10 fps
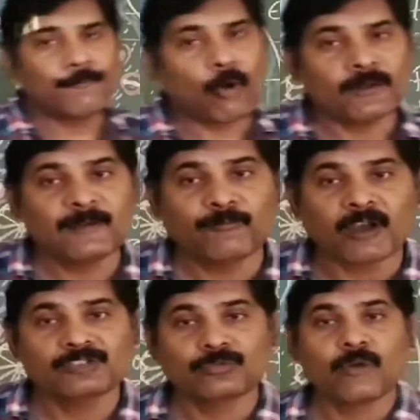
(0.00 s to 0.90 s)
important
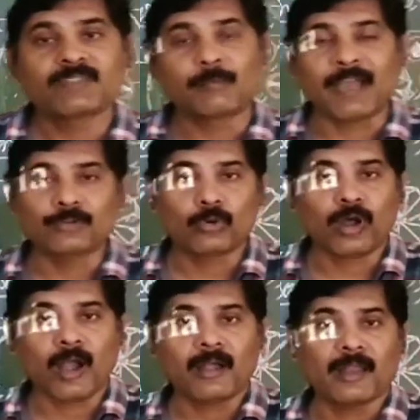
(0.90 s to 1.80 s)
function of the
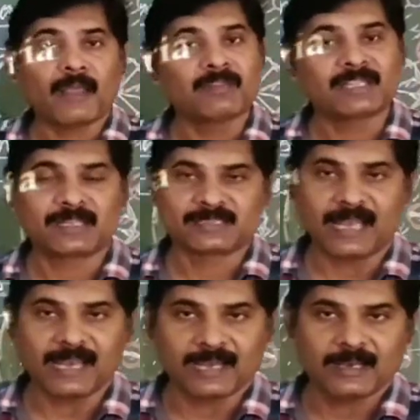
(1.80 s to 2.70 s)
mitochondria within the
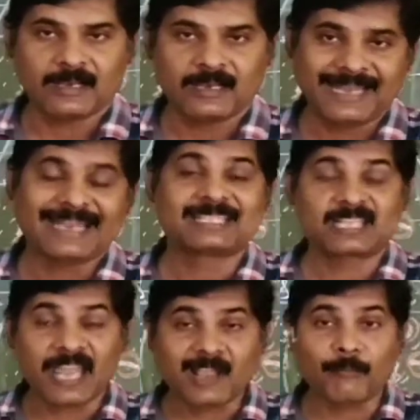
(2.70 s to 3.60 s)
cell.
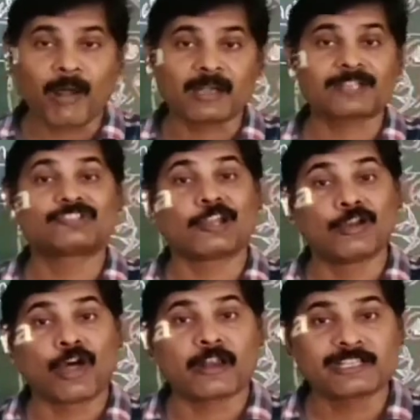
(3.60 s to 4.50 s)
It takes part in
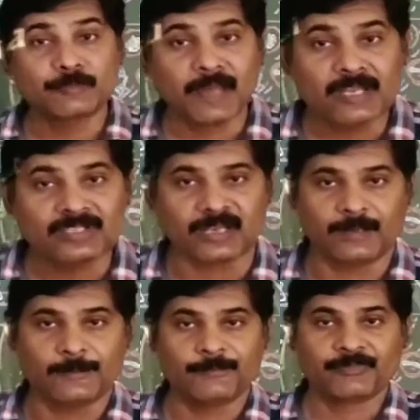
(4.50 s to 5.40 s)
cellular respiration.
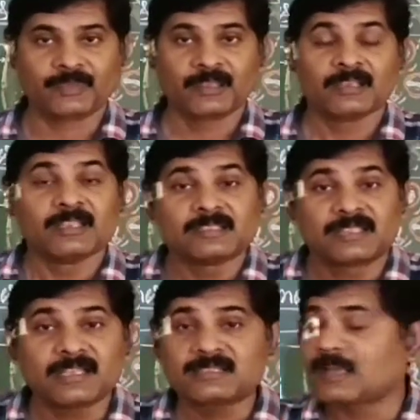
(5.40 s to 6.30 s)

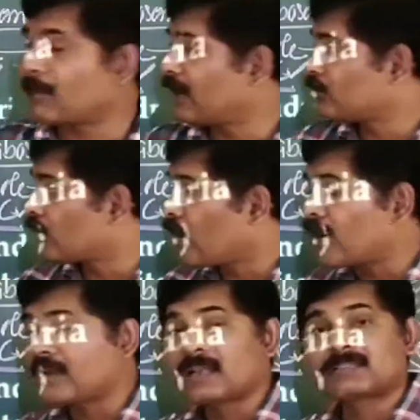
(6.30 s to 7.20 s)
Since the
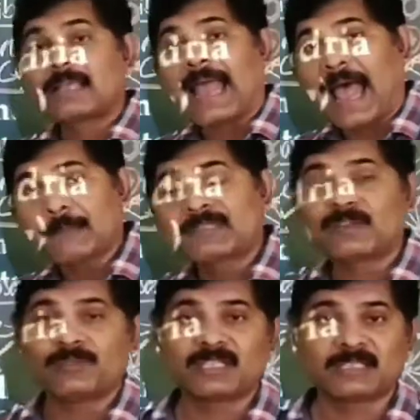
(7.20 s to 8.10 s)
mitochondrions are
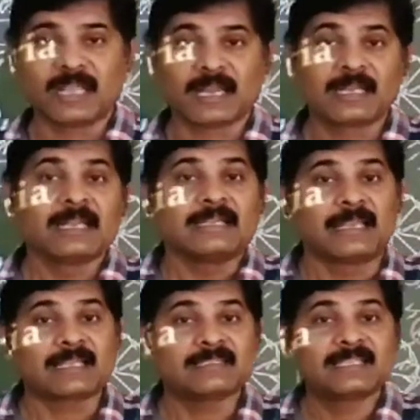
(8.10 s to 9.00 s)
absent within that,
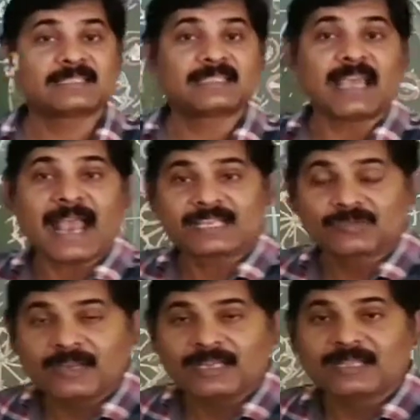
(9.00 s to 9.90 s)
does this
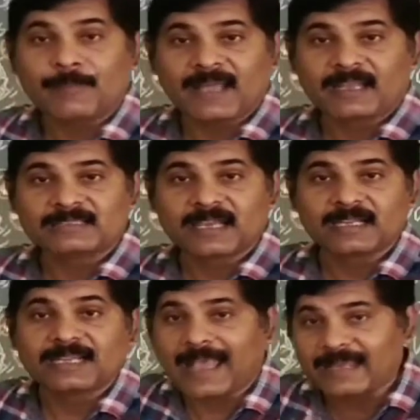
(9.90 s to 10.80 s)
actually the
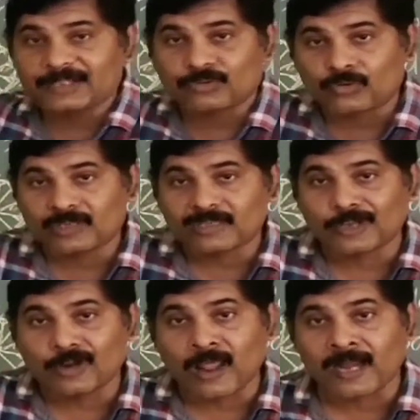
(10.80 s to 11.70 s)
parasite carries out the
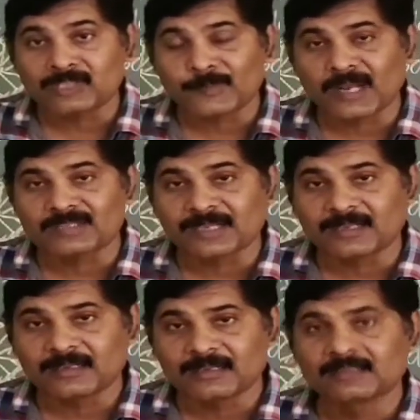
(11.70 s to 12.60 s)
cellular
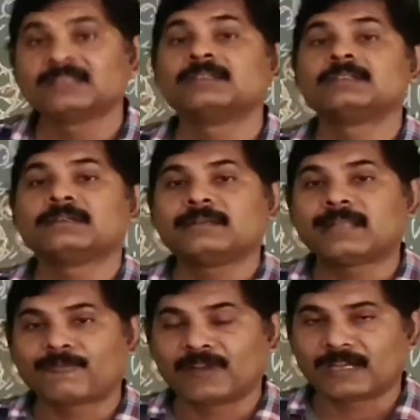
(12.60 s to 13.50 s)
respiration?
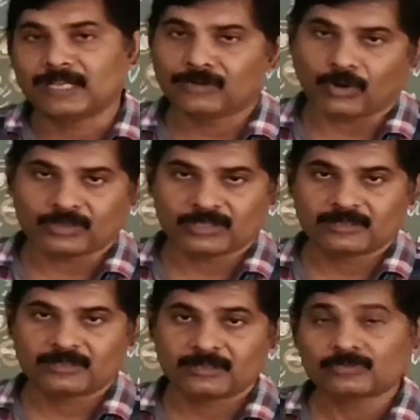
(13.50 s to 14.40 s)
Definitely not.
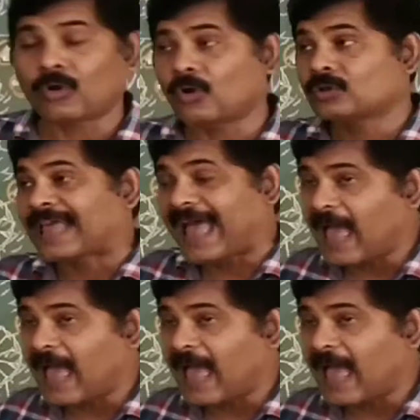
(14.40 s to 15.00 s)
So the